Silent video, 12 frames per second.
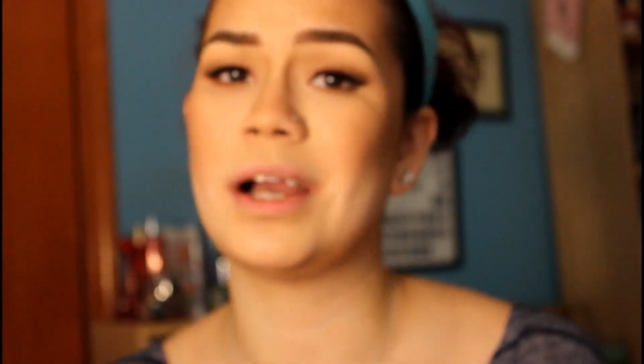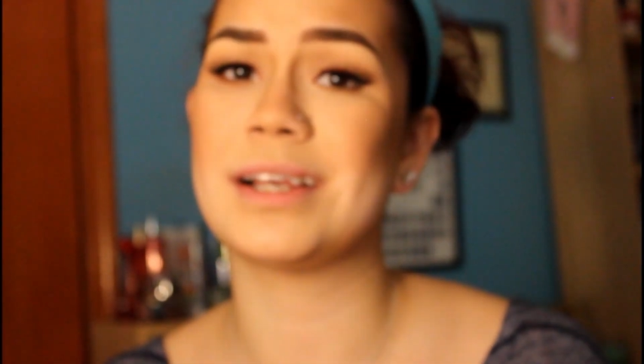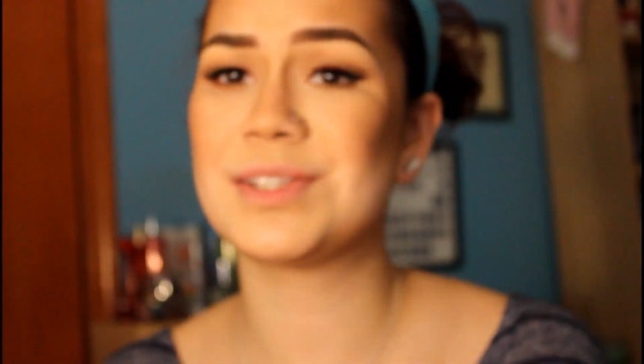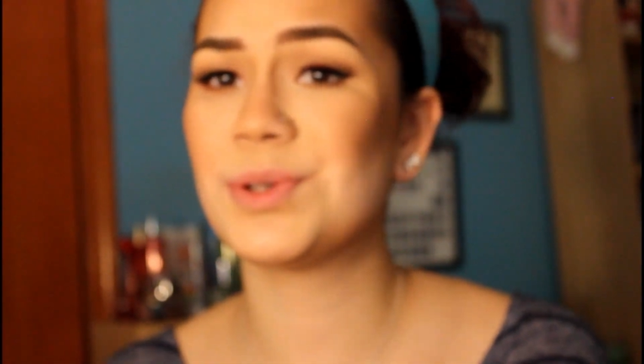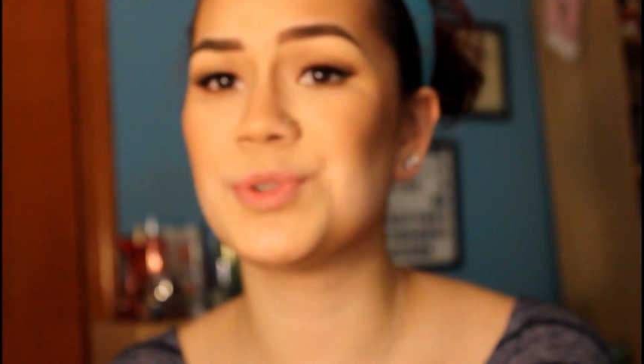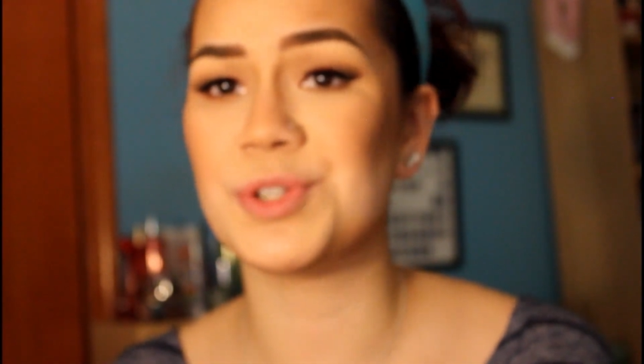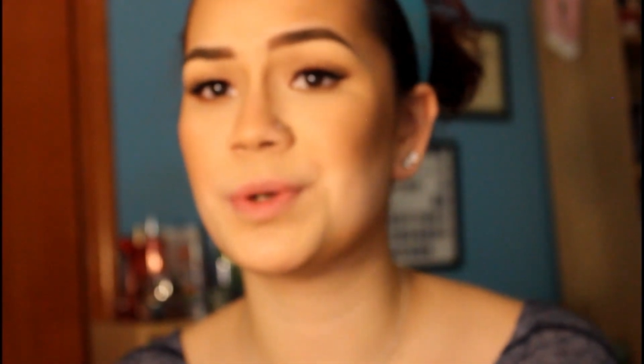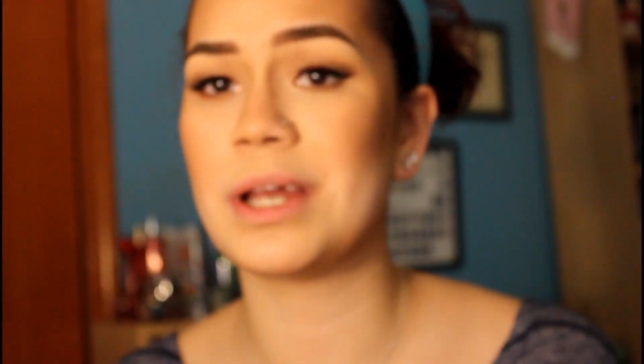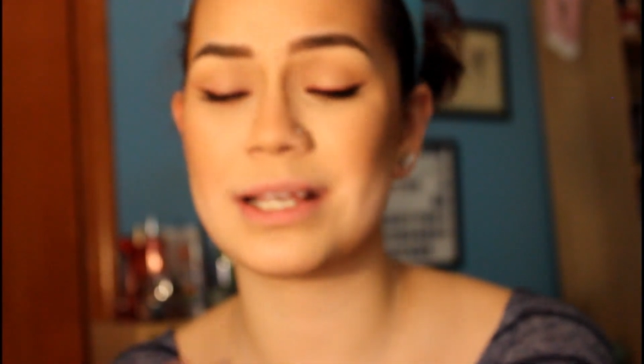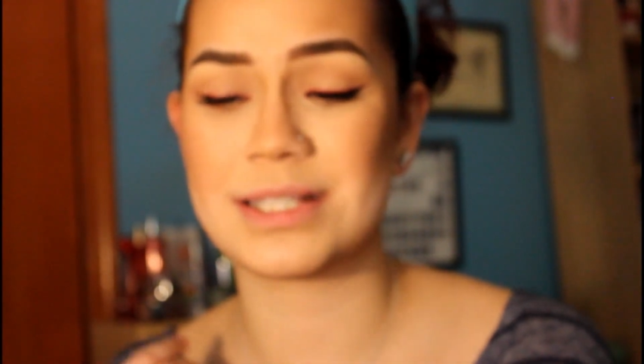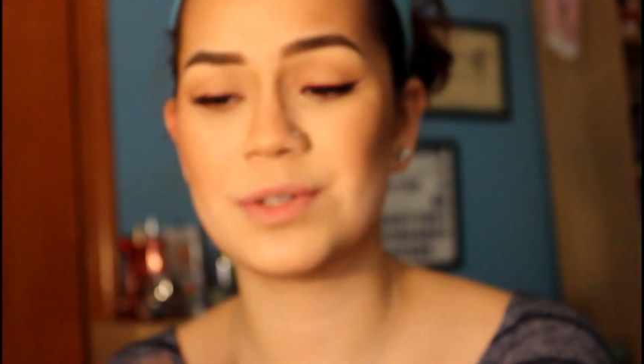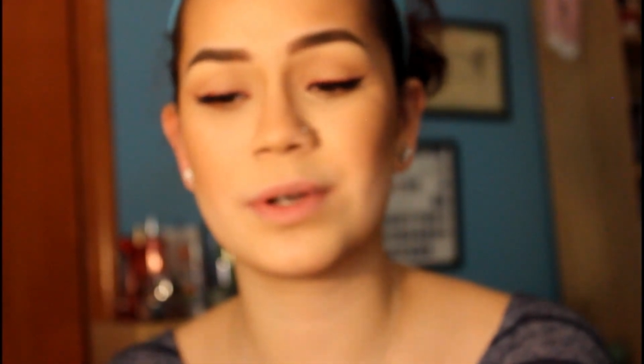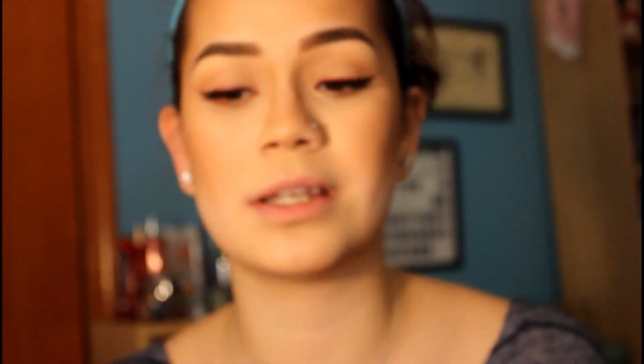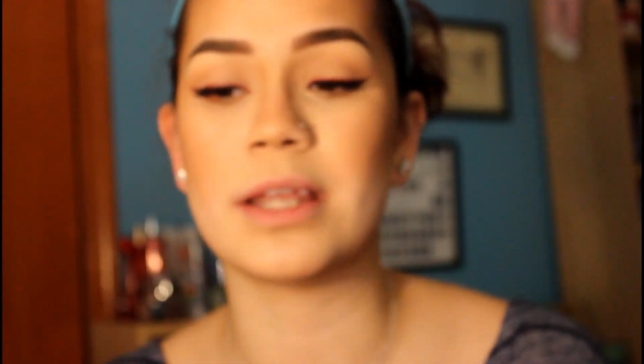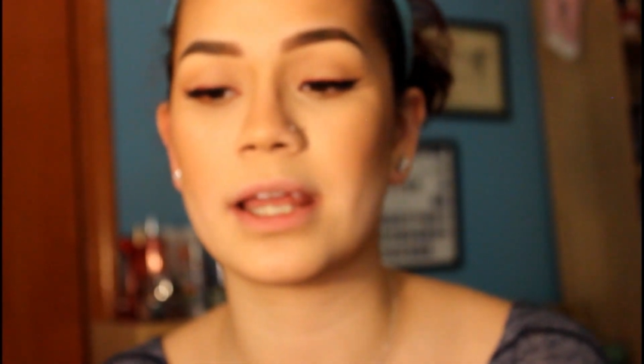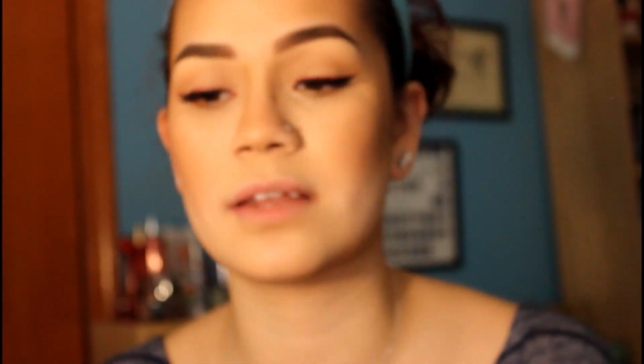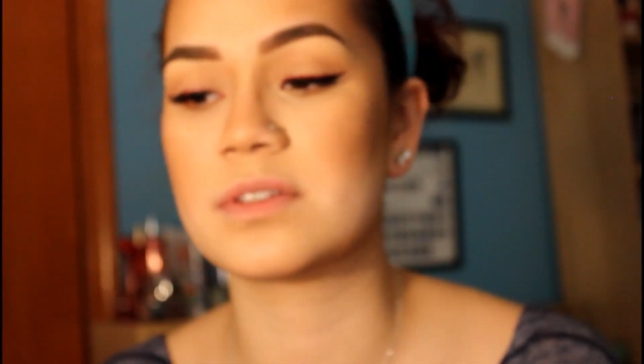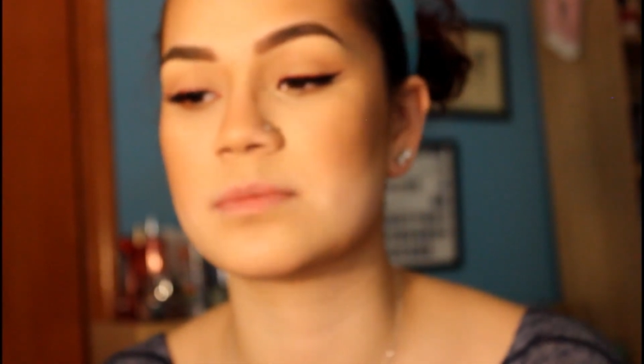I still do and I still get
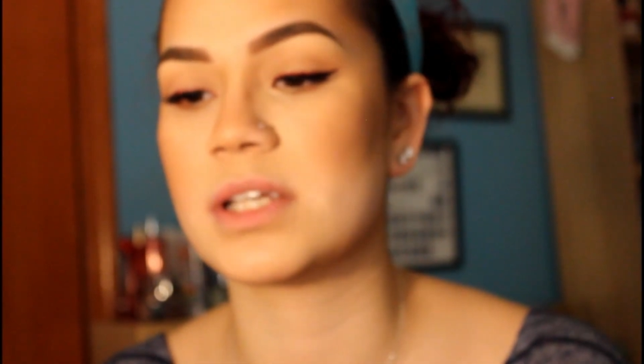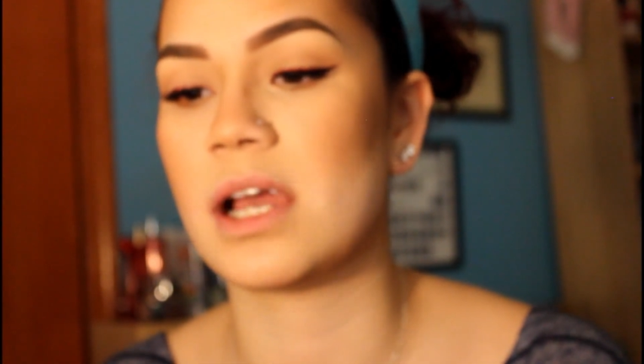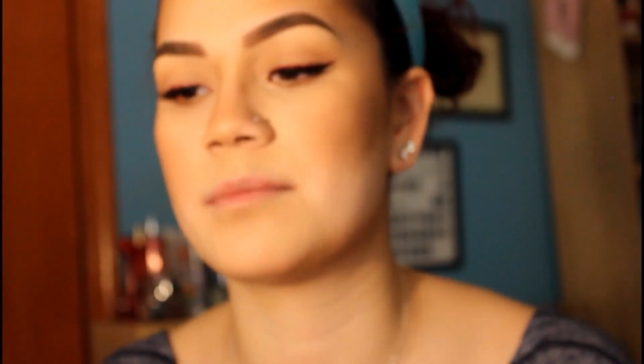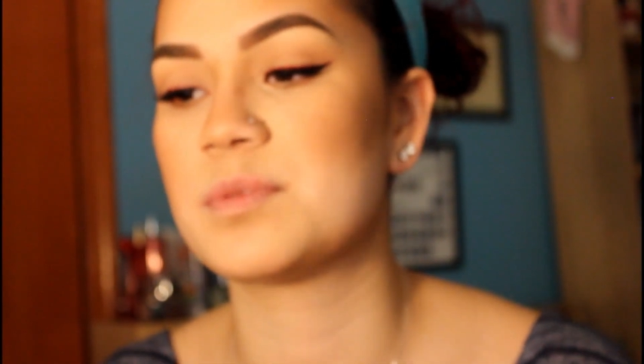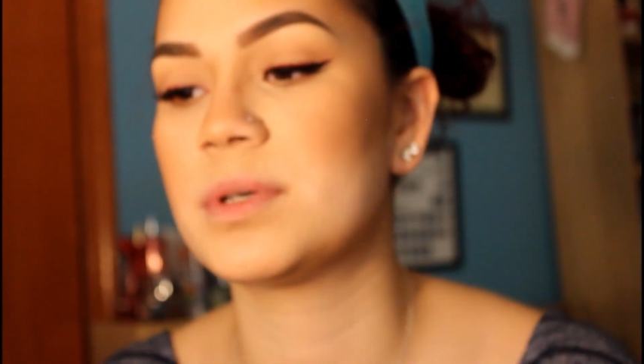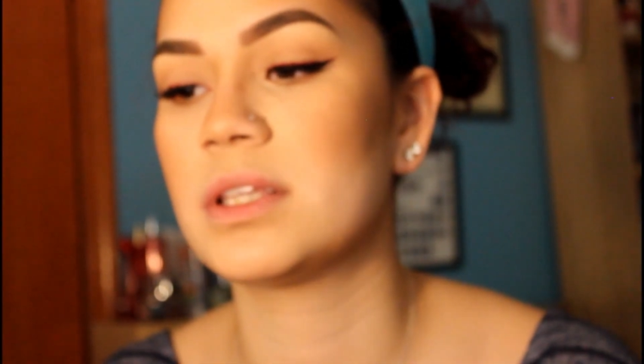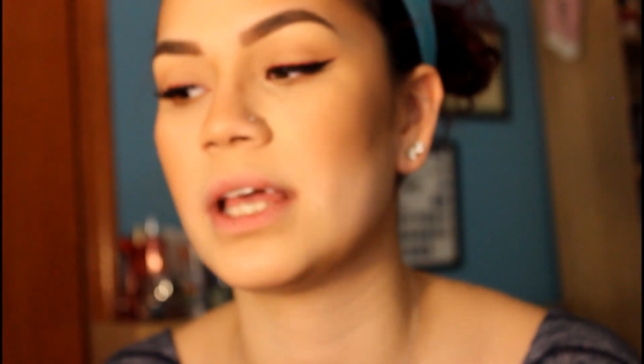negative sometimes, but